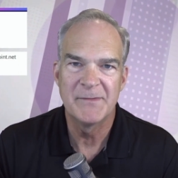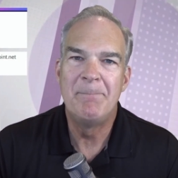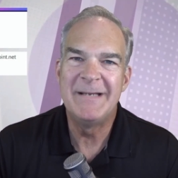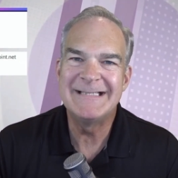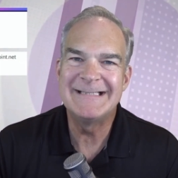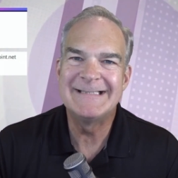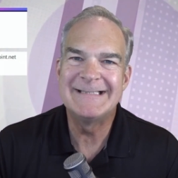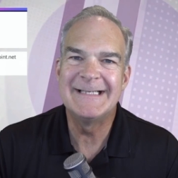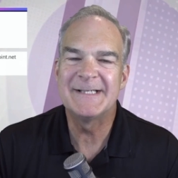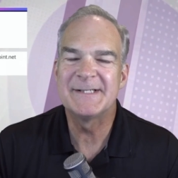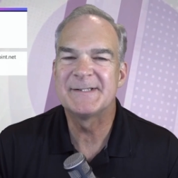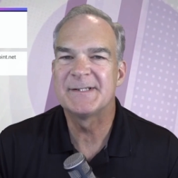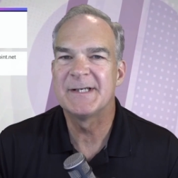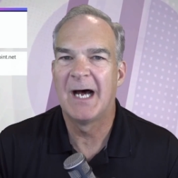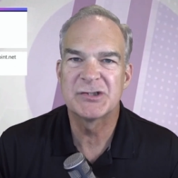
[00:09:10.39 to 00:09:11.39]

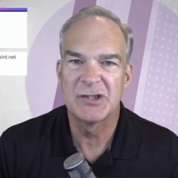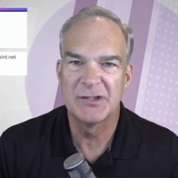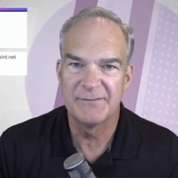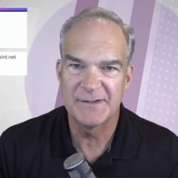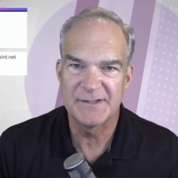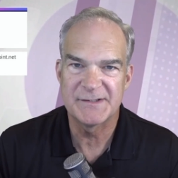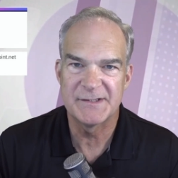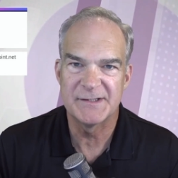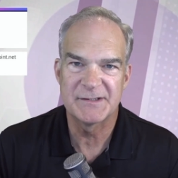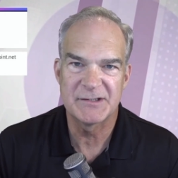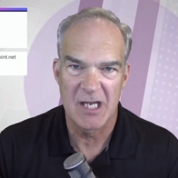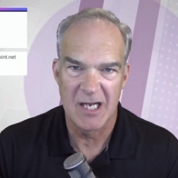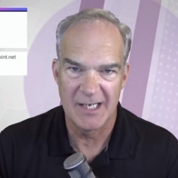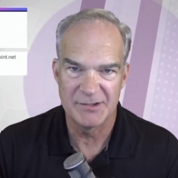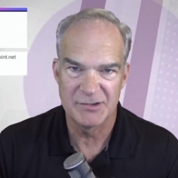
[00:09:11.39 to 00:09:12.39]
business services
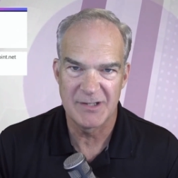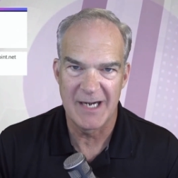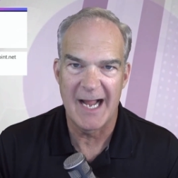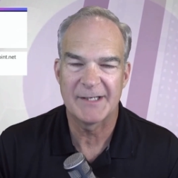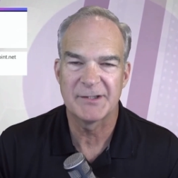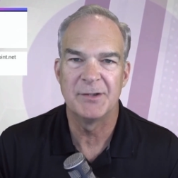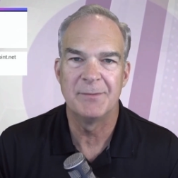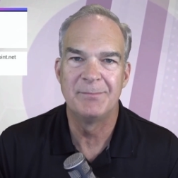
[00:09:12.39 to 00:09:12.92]
contractor,